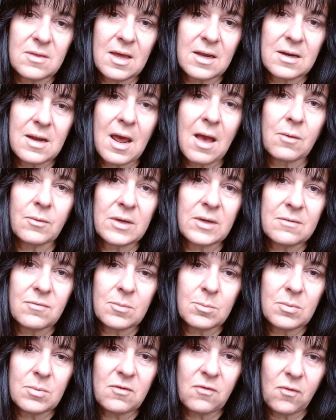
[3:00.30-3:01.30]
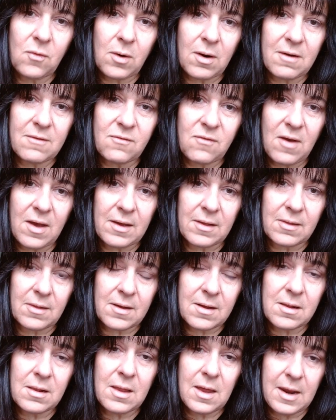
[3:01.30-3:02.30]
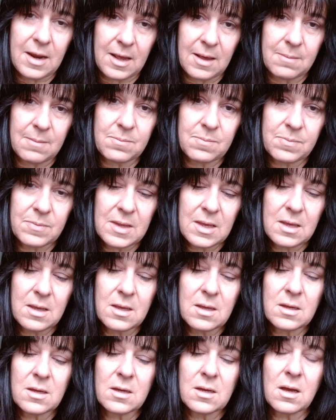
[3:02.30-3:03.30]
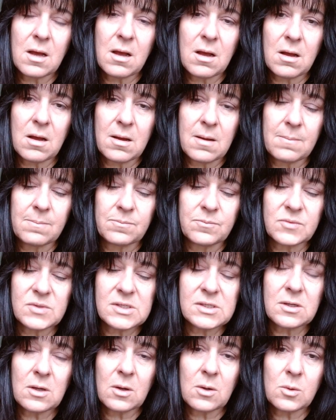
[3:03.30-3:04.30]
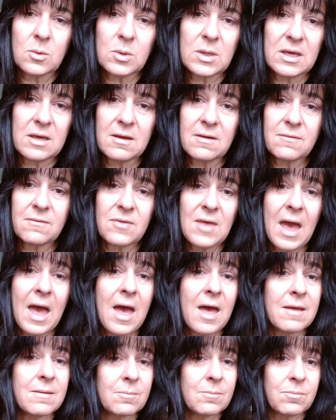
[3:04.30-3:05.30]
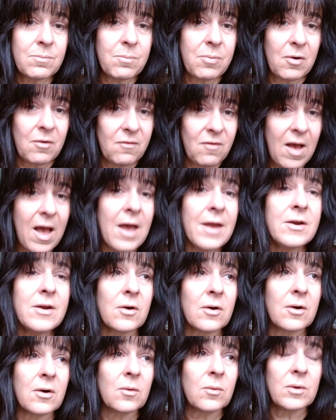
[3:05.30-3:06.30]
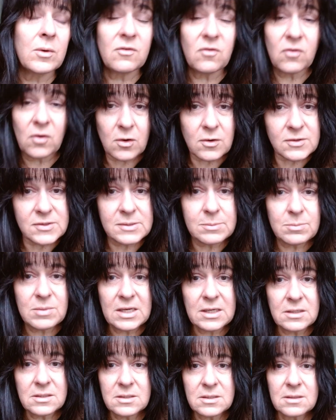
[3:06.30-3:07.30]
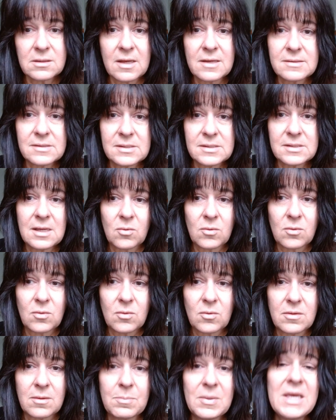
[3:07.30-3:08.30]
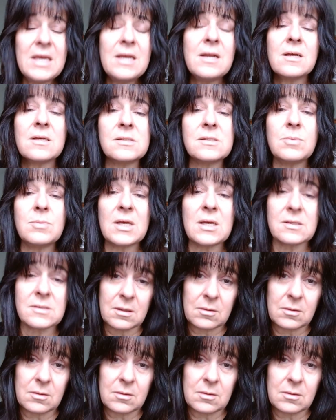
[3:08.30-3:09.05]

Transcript: that now, even before I file a claim. So if that provider refers me to, let's say, an orthopedist because